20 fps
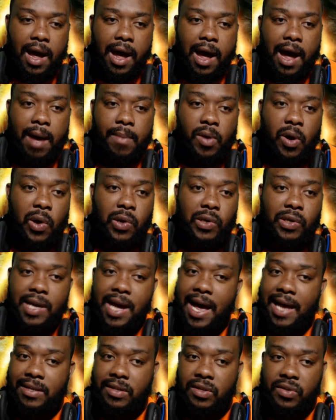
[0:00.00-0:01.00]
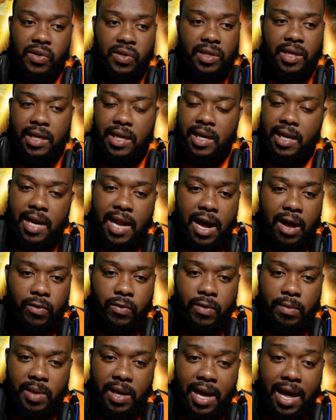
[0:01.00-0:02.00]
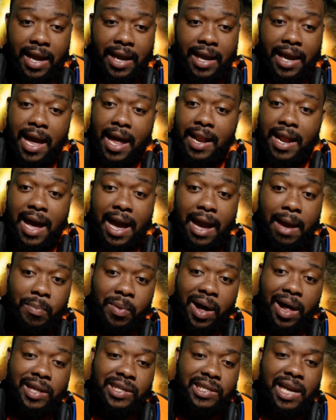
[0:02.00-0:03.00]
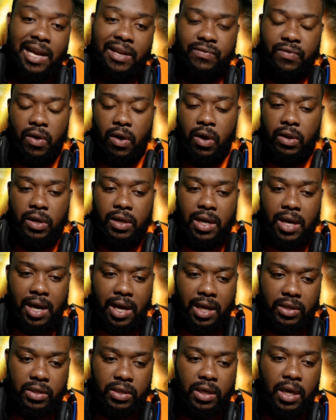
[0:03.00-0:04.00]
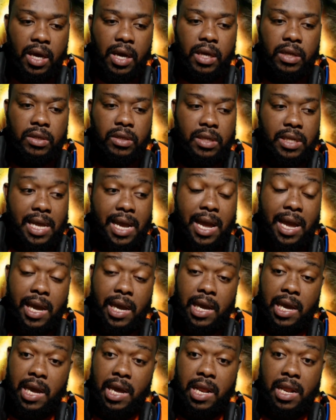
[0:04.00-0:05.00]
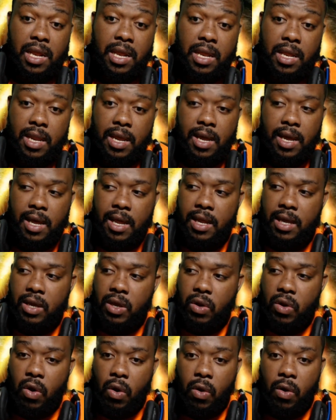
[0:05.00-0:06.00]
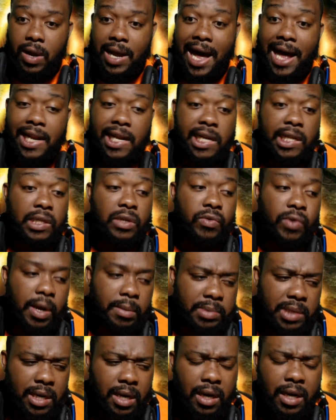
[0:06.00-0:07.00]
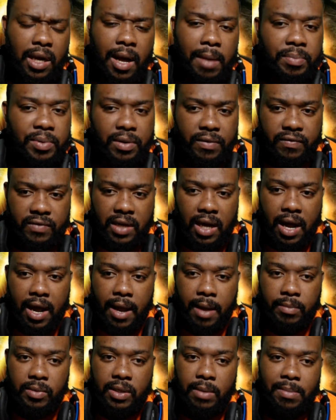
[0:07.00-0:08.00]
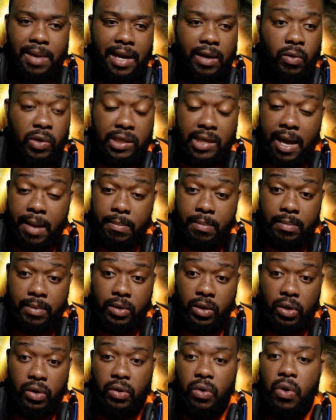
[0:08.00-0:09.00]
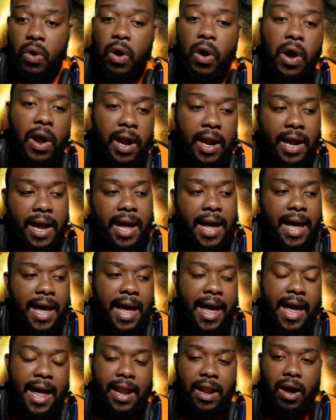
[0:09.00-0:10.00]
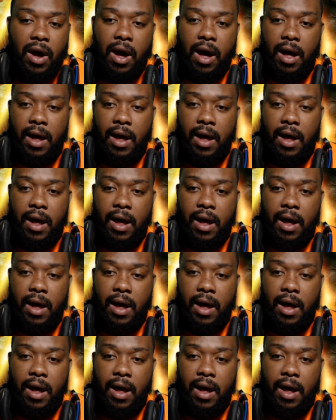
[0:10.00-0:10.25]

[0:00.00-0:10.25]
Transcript: All you guys that are sticking it out with me. Again, I apologize for all the cuts today. You know, got interrupted a couple of times. Somebody was at the door, and